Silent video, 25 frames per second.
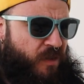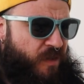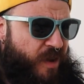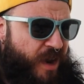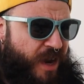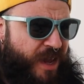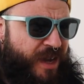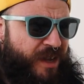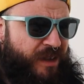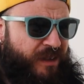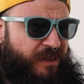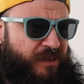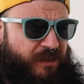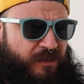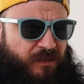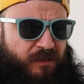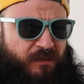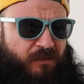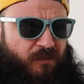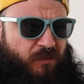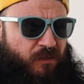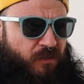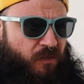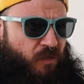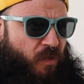Really?
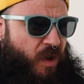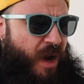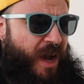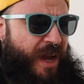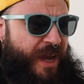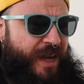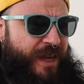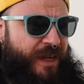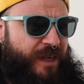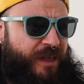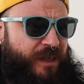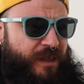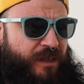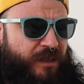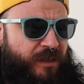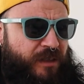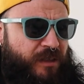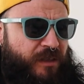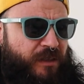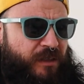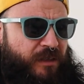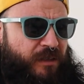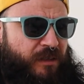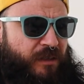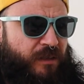Why?
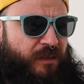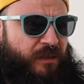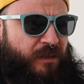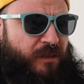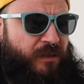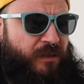It's to